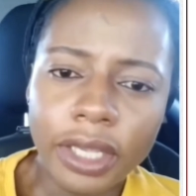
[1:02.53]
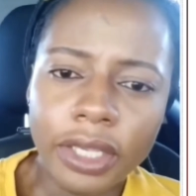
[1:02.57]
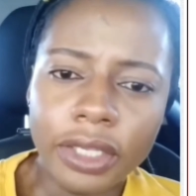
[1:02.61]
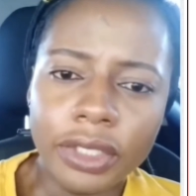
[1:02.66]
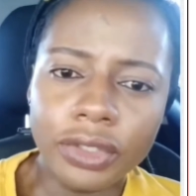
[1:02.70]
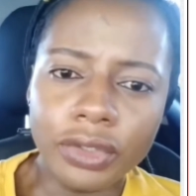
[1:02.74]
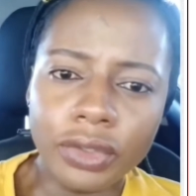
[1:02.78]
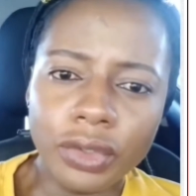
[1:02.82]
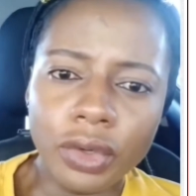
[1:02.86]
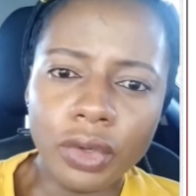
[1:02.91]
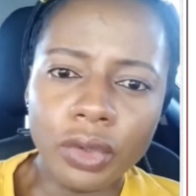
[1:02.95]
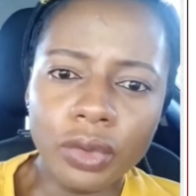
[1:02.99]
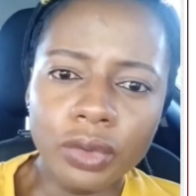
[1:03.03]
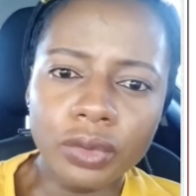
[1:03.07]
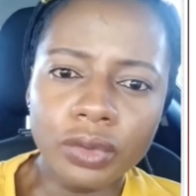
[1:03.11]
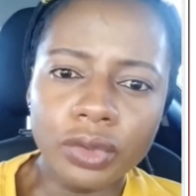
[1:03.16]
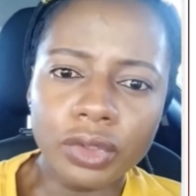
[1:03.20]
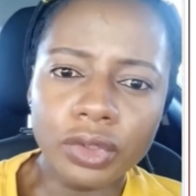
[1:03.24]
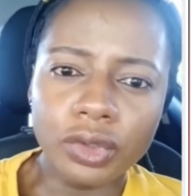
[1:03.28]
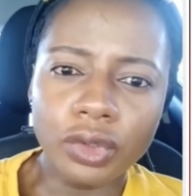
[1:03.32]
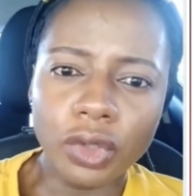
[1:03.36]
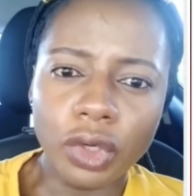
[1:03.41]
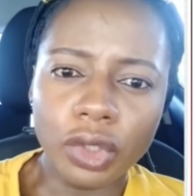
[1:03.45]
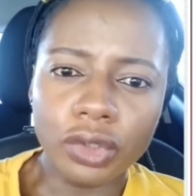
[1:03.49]

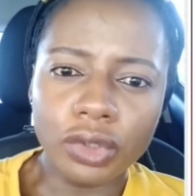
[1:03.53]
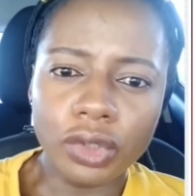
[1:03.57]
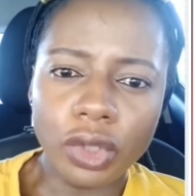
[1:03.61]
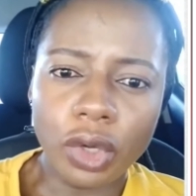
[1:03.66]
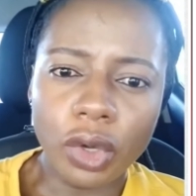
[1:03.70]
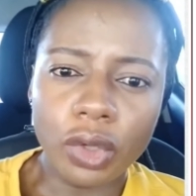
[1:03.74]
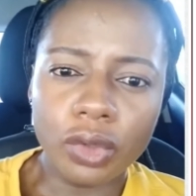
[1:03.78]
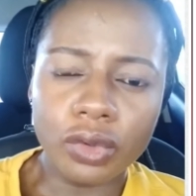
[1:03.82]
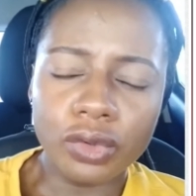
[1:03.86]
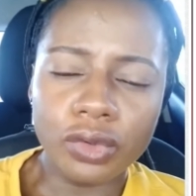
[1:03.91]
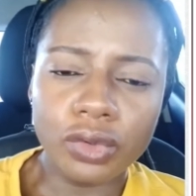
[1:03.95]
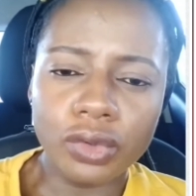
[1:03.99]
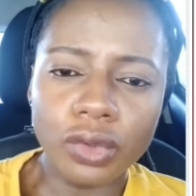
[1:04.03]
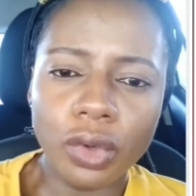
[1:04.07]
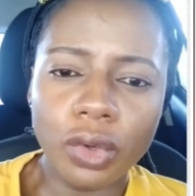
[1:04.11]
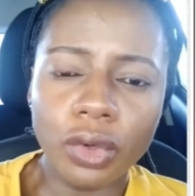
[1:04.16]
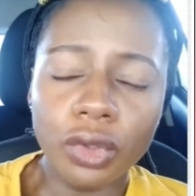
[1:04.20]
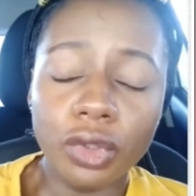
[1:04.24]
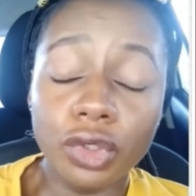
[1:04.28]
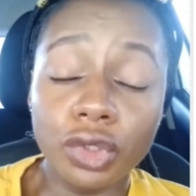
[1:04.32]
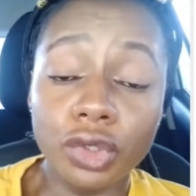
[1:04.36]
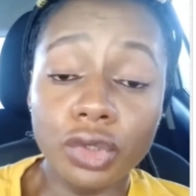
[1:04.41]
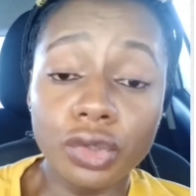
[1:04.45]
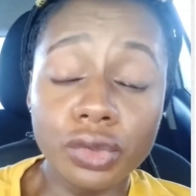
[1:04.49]
The doctor also
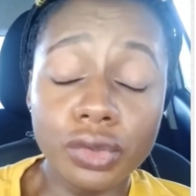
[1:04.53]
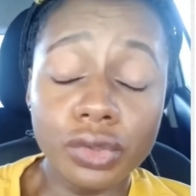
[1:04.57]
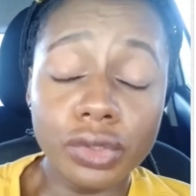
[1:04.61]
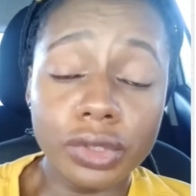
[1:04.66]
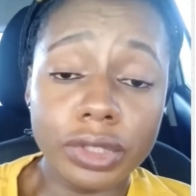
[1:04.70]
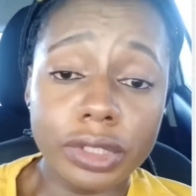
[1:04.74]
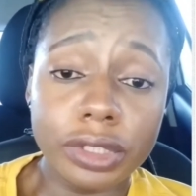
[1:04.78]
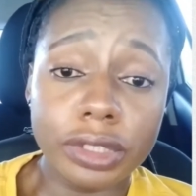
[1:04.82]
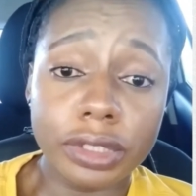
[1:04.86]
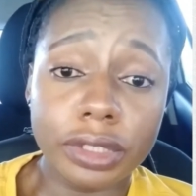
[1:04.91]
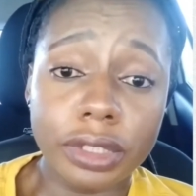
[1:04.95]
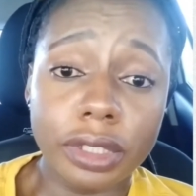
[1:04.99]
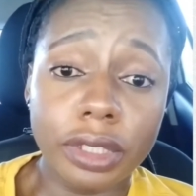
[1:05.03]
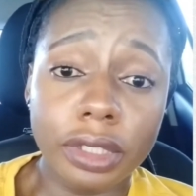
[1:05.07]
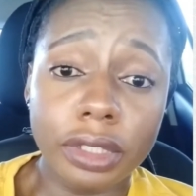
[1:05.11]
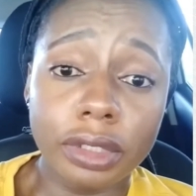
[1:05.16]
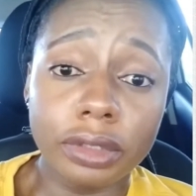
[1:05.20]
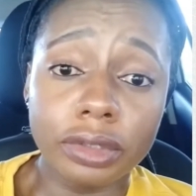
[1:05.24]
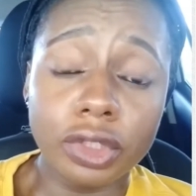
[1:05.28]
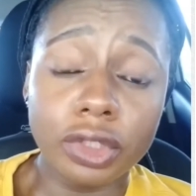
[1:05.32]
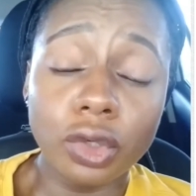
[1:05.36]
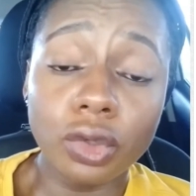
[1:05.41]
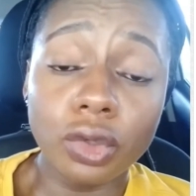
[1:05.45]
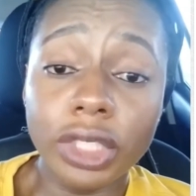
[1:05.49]

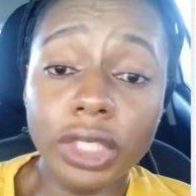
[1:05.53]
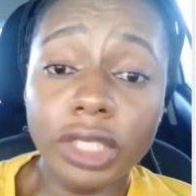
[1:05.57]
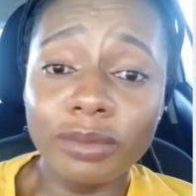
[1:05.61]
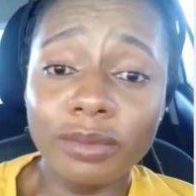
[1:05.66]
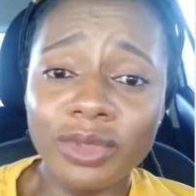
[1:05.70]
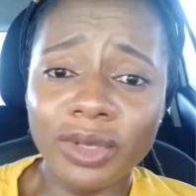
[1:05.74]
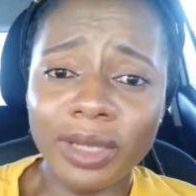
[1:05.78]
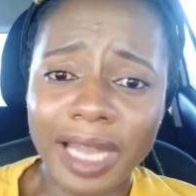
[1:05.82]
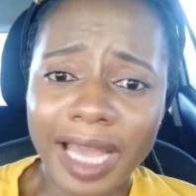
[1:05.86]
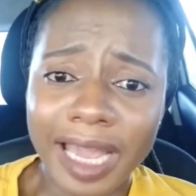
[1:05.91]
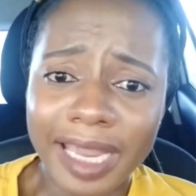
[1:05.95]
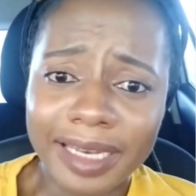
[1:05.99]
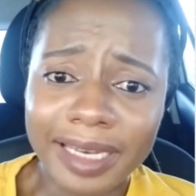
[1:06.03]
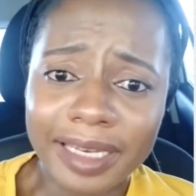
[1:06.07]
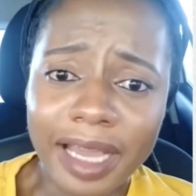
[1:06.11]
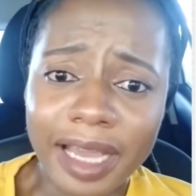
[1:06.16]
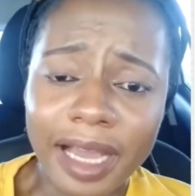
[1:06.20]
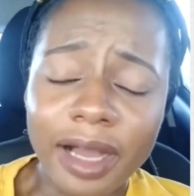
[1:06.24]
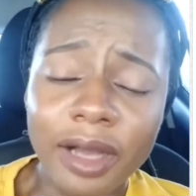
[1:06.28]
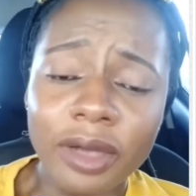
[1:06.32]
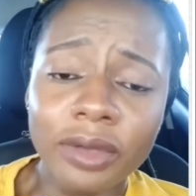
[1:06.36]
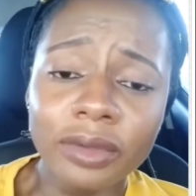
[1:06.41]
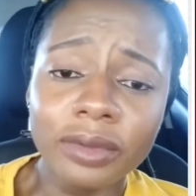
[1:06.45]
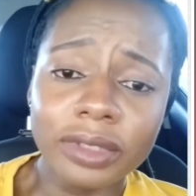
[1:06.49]
told him to lie
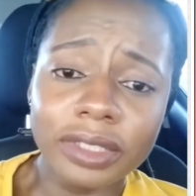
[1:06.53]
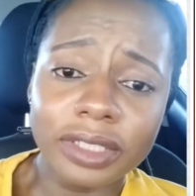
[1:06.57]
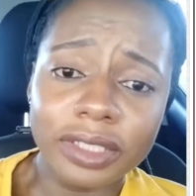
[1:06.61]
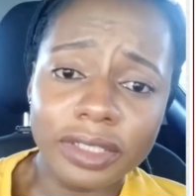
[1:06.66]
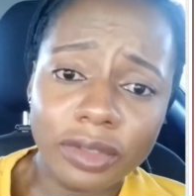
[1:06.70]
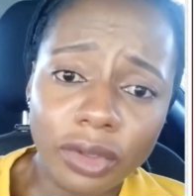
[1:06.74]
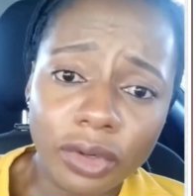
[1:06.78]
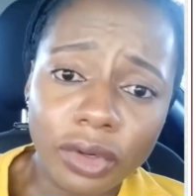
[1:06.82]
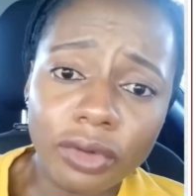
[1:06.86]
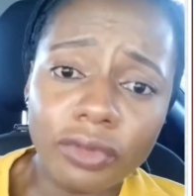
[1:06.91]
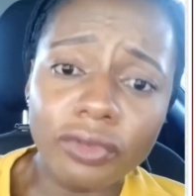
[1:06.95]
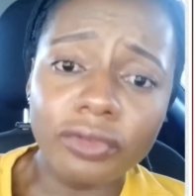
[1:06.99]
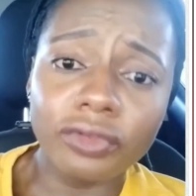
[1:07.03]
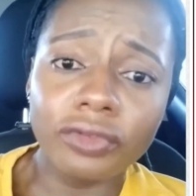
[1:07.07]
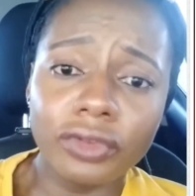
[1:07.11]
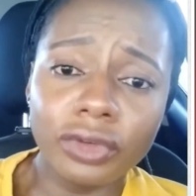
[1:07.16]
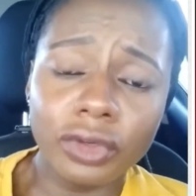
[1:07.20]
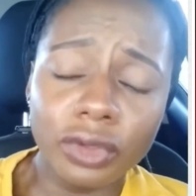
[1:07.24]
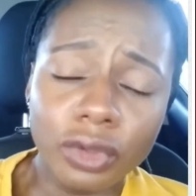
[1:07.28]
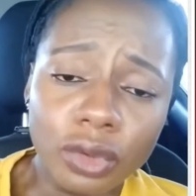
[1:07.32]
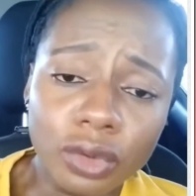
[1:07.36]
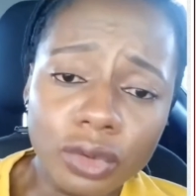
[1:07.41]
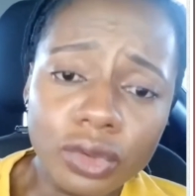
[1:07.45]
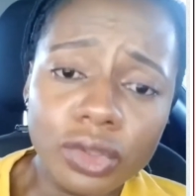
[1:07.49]
down, sort of,
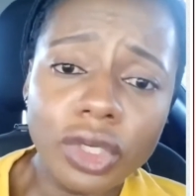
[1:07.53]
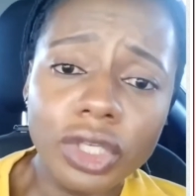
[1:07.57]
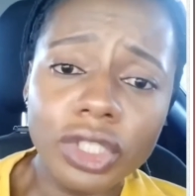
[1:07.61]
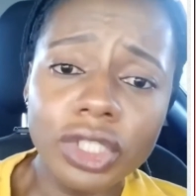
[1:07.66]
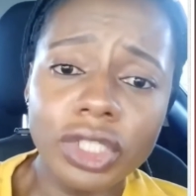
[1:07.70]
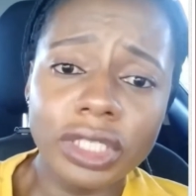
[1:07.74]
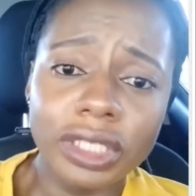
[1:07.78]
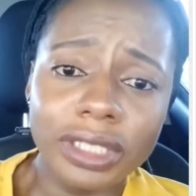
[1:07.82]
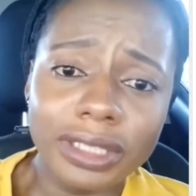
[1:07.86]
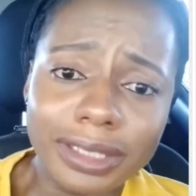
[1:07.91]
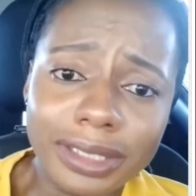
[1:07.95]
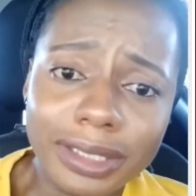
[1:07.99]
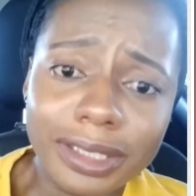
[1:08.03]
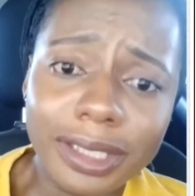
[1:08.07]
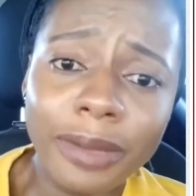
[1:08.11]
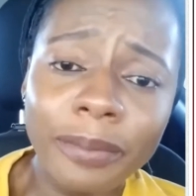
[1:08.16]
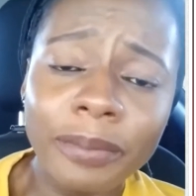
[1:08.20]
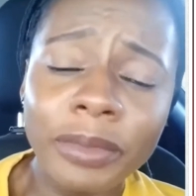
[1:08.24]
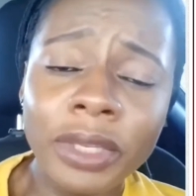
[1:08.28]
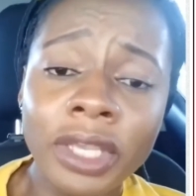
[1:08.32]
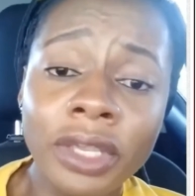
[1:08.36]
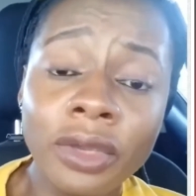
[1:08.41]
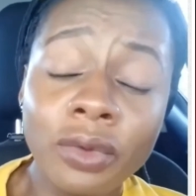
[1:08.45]
touching his tummy.